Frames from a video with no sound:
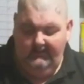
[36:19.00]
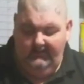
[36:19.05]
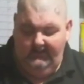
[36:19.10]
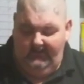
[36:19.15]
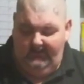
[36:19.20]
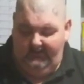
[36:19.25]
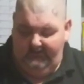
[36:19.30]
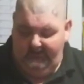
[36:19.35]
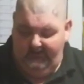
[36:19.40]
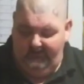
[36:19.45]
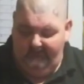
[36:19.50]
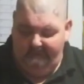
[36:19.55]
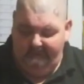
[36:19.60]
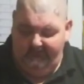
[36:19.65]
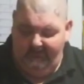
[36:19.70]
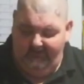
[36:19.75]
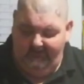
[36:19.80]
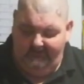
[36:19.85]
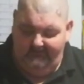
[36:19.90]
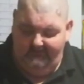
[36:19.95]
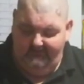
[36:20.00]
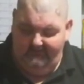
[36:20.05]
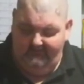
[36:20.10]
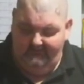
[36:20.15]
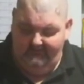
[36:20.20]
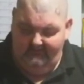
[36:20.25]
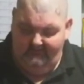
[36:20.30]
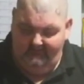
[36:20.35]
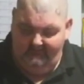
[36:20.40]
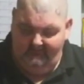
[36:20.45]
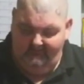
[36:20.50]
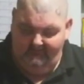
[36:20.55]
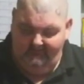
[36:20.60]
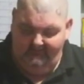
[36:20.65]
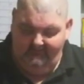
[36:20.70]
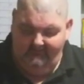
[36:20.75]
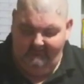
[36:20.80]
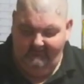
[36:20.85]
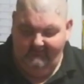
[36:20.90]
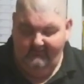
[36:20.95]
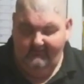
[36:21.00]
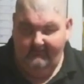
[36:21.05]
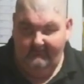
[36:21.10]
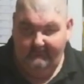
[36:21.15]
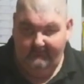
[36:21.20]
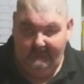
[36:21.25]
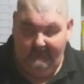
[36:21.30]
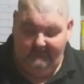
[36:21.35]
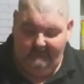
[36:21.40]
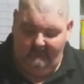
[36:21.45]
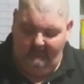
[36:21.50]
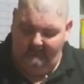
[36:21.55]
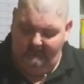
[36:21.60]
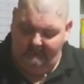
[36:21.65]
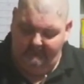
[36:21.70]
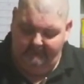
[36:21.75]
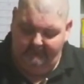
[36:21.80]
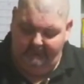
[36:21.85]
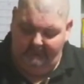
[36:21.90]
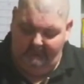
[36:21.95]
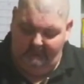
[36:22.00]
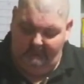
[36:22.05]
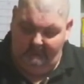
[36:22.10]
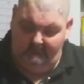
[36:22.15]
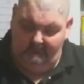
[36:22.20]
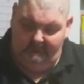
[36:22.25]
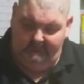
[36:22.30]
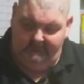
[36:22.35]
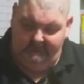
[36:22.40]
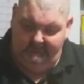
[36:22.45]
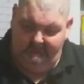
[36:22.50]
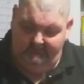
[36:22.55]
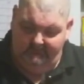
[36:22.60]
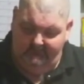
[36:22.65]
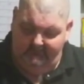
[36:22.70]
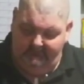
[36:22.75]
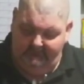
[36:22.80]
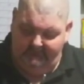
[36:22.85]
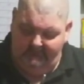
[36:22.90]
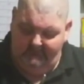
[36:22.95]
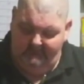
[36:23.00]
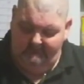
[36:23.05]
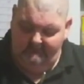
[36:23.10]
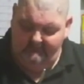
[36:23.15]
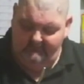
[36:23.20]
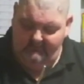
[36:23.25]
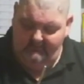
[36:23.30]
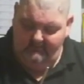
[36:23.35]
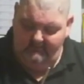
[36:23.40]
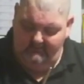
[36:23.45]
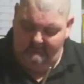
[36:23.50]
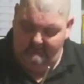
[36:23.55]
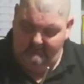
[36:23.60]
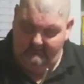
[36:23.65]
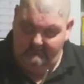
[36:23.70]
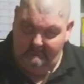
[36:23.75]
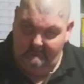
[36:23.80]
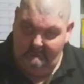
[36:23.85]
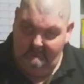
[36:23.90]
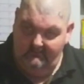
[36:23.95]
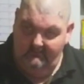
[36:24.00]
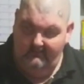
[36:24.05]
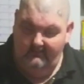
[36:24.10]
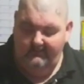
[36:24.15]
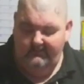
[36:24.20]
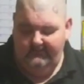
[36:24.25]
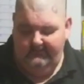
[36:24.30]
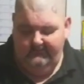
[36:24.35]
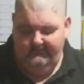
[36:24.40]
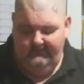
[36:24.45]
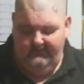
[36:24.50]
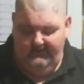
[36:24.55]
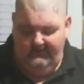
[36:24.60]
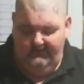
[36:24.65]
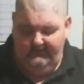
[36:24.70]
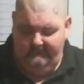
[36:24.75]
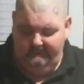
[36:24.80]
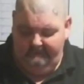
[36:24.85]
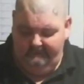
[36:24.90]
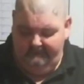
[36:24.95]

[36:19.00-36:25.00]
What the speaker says: and have that hard pull. You hear that sound? Hear that?